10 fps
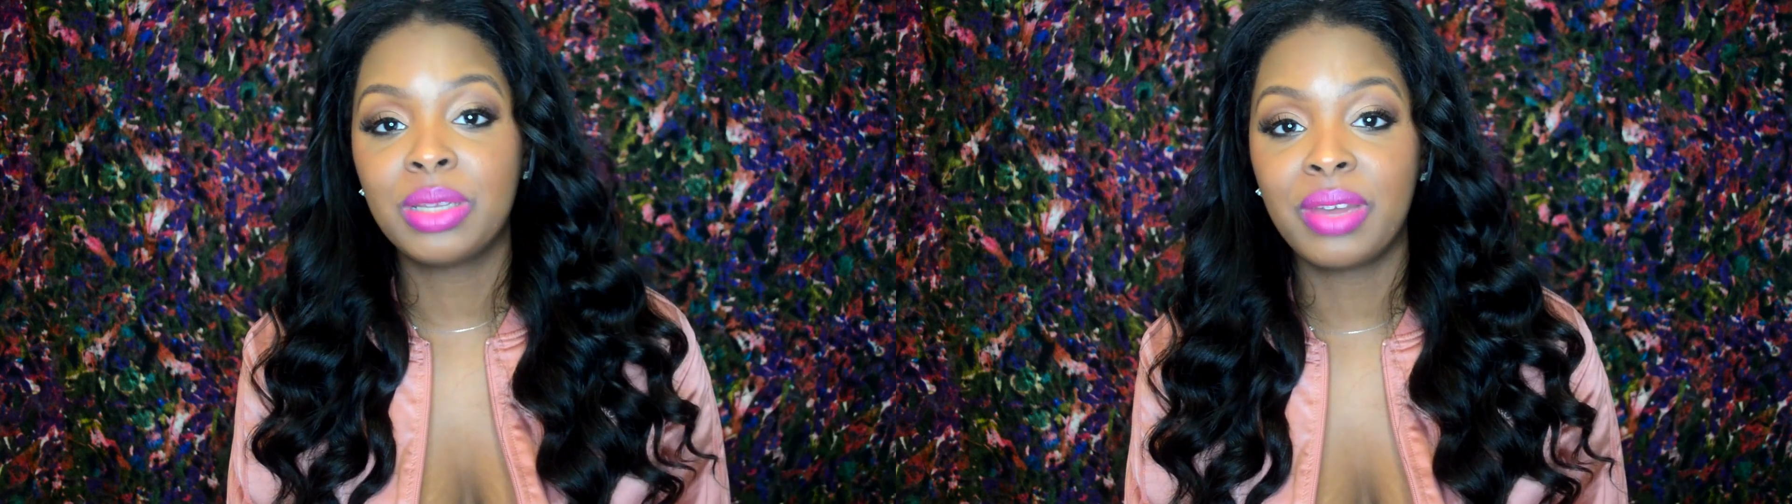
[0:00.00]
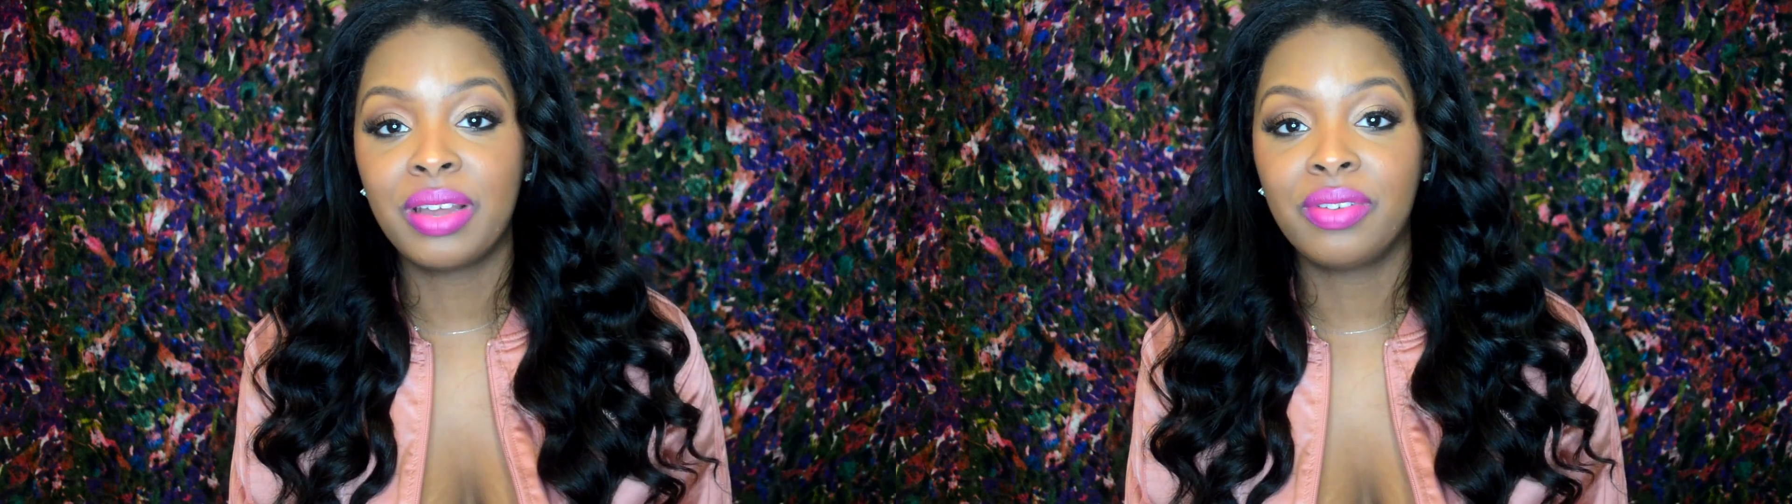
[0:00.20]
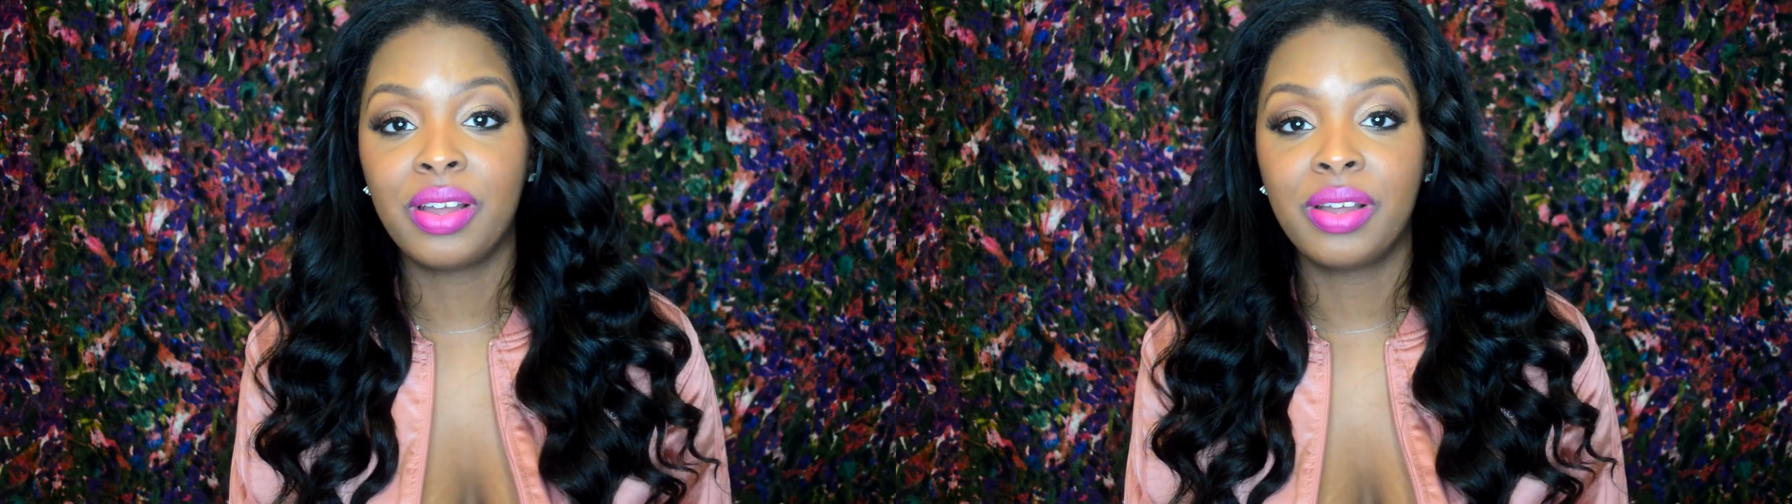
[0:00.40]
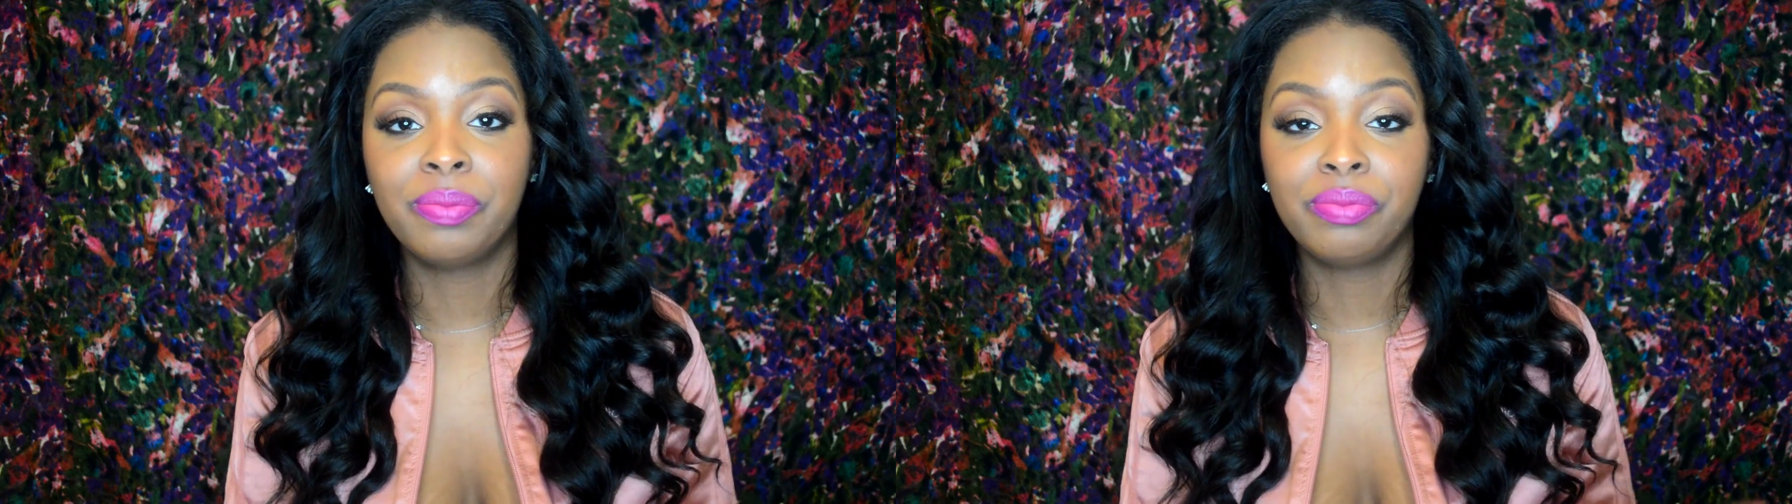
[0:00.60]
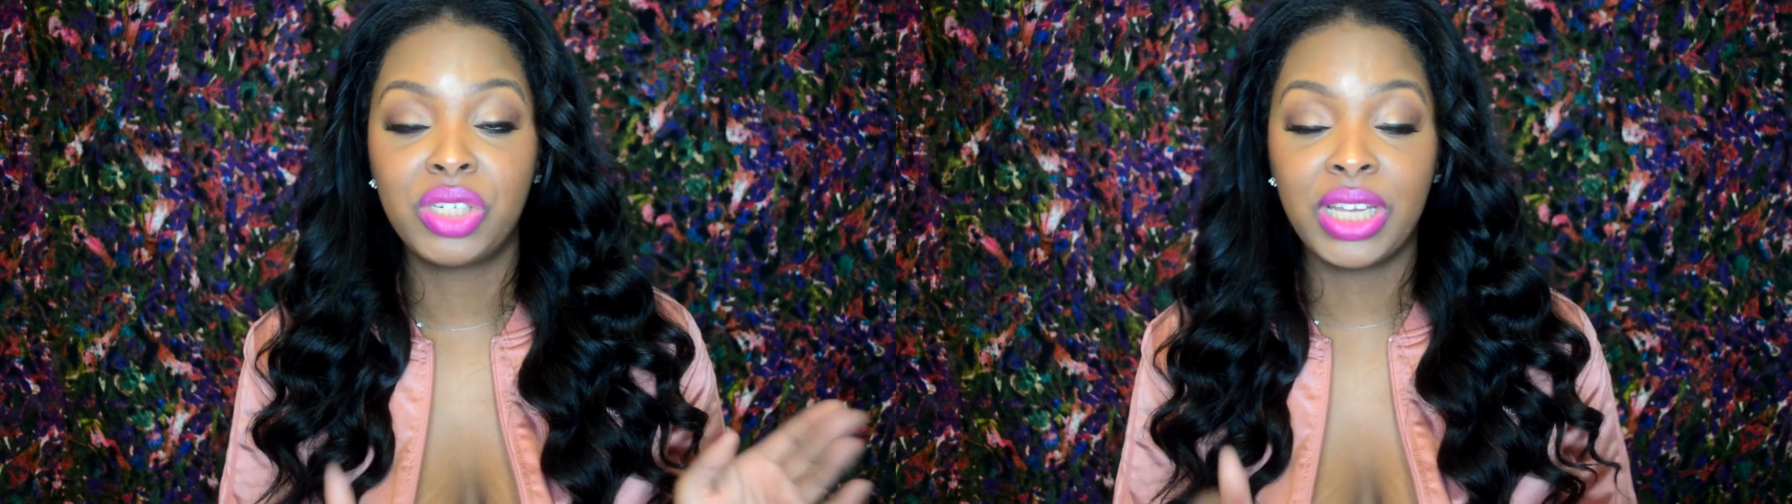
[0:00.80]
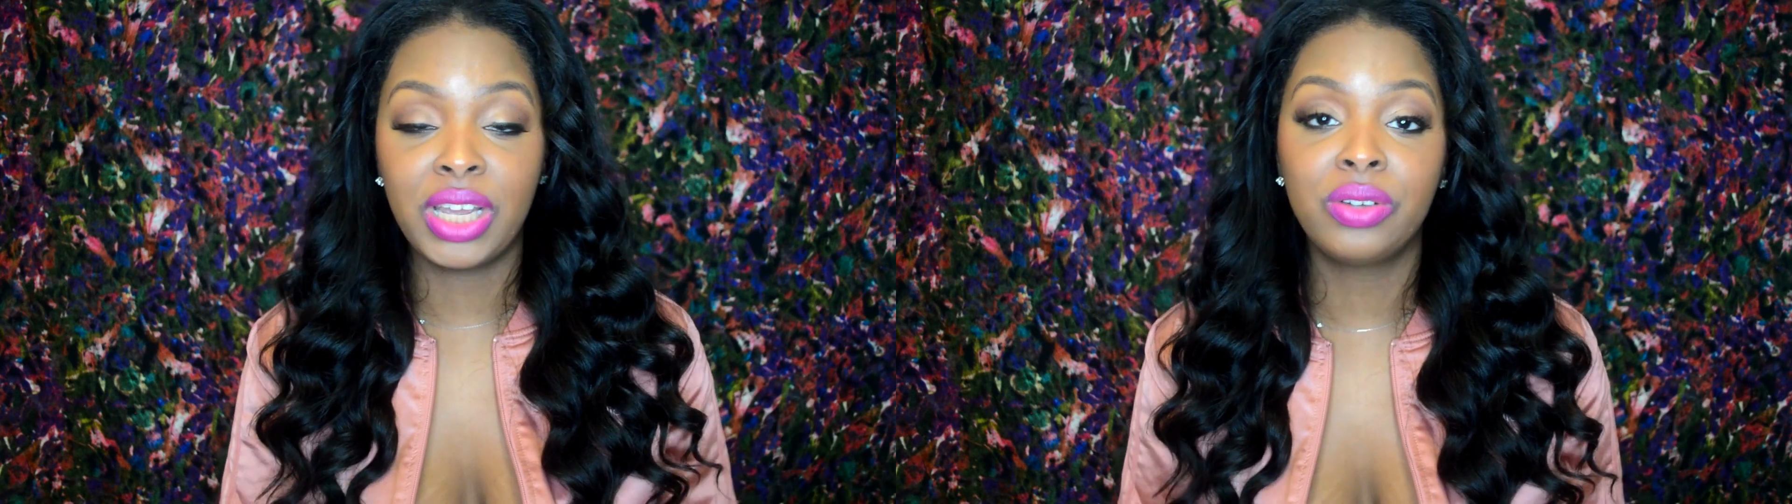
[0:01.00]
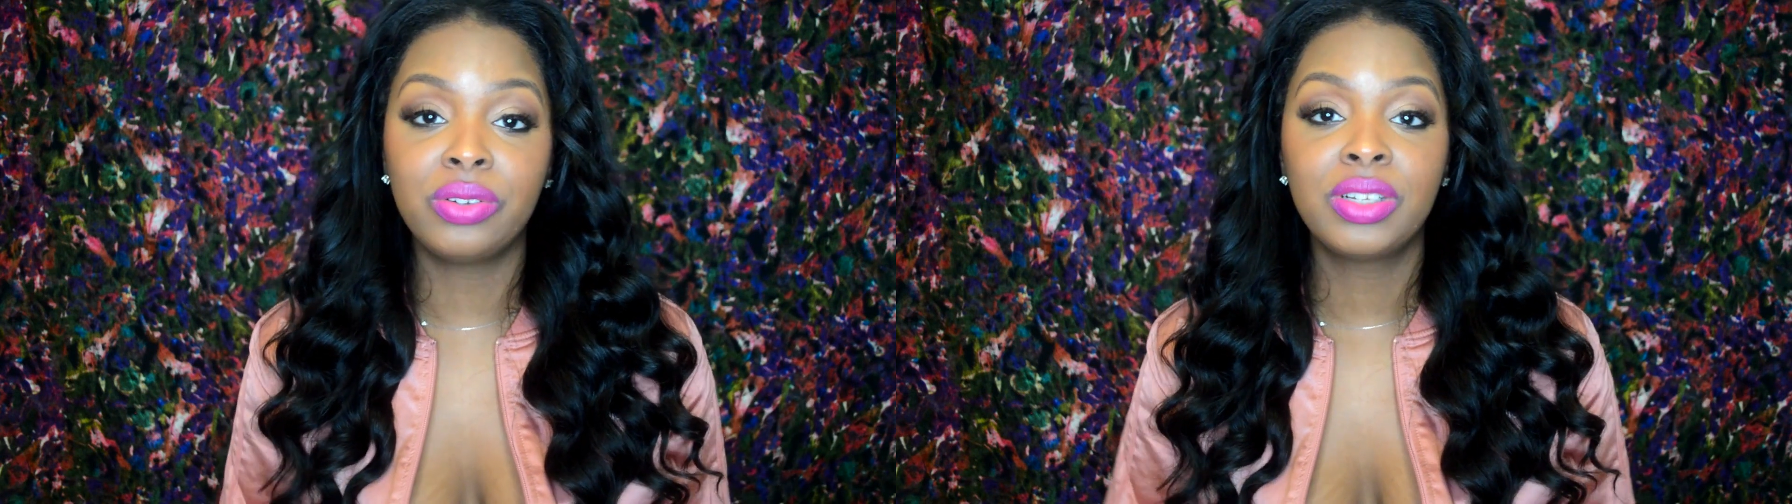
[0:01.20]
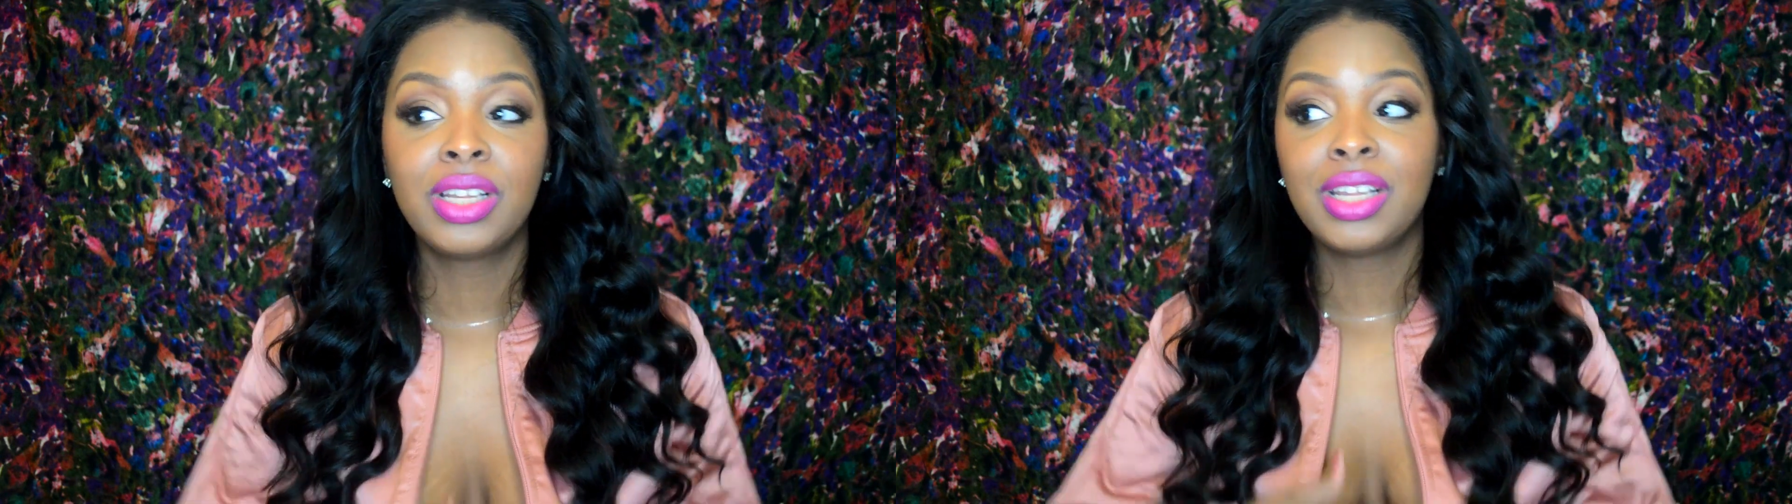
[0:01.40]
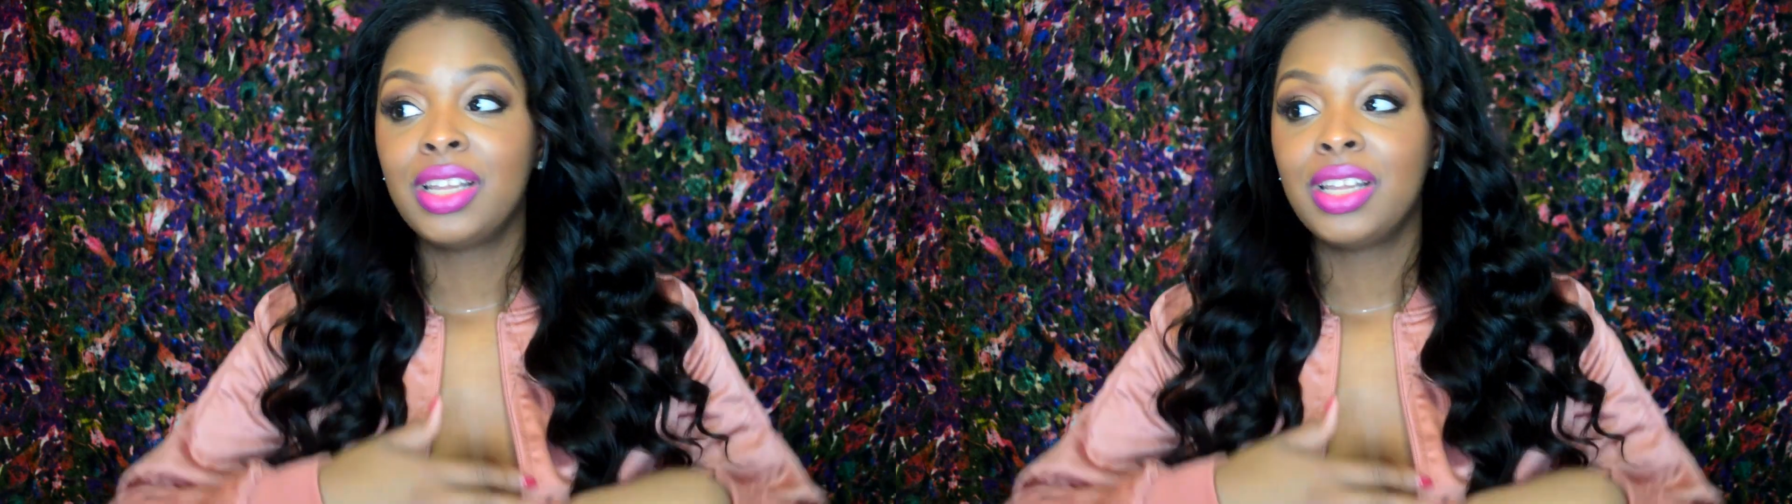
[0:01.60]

to my channel.